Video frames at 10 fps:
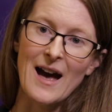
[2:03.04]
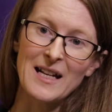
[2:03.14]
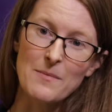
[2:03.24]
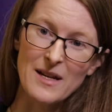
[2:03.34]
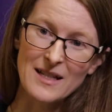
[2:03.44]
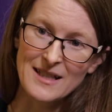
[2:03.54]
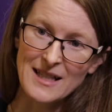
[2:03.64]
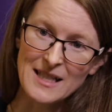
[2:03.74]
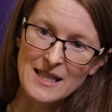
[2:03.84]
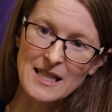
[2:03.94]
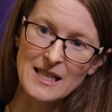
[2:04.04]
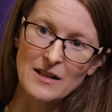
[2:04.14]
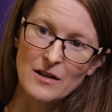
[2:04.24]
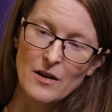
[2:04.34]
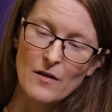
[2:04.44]
and it makes
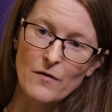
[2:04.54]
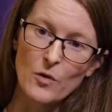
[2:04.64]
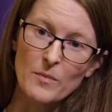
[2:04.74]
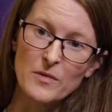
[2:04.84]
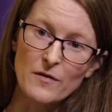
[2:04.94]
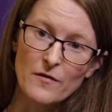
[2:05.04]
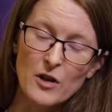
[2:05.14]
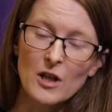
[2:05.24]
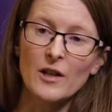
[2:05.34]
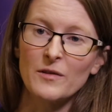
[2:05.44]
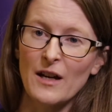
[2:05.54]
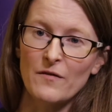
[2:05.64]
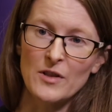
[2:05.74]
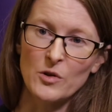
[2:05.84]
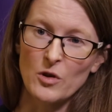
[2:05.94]
sense for them to front-load
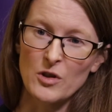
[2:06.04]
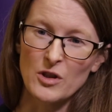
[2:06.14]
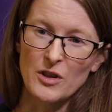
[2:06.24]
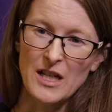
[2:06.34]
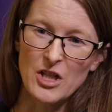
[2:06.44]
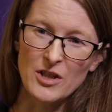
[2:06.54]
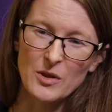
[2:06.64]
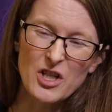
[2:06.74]
that fiscal consolidation.